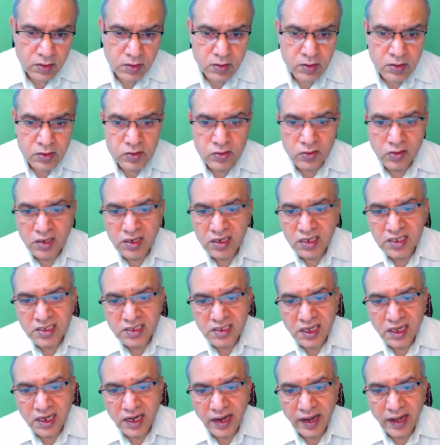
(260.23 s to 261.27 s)
So let us
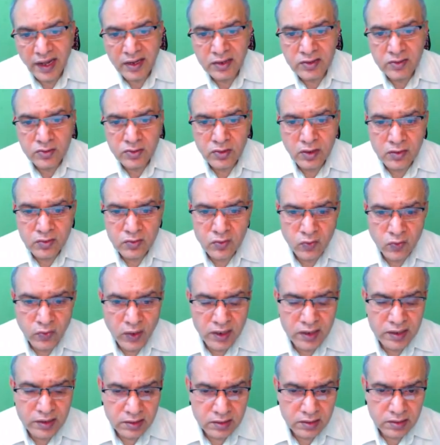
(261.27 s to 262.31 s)
say n is equal to
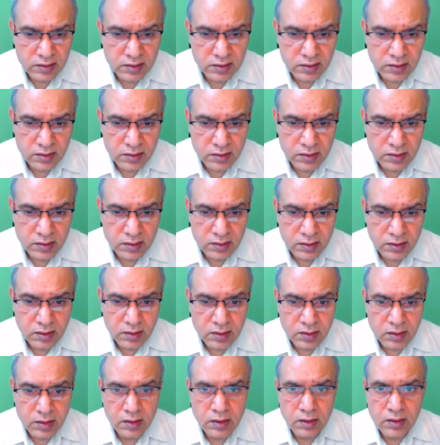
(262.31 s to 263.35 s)
1.
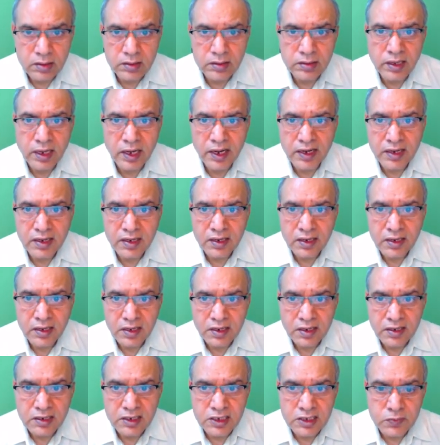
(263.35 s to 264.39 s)
Then
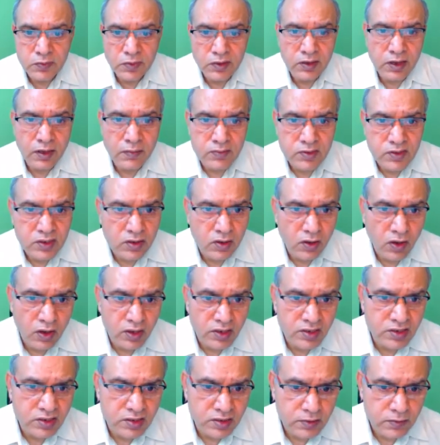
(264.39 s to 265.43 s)
this becomes
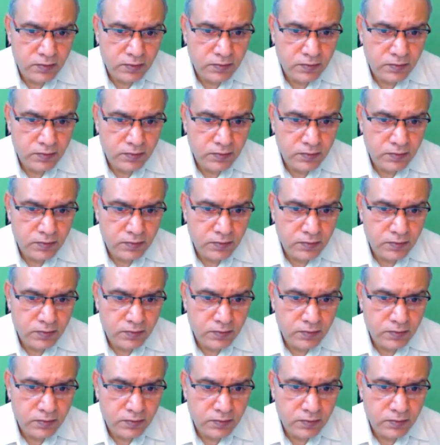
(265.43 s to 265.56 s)
cos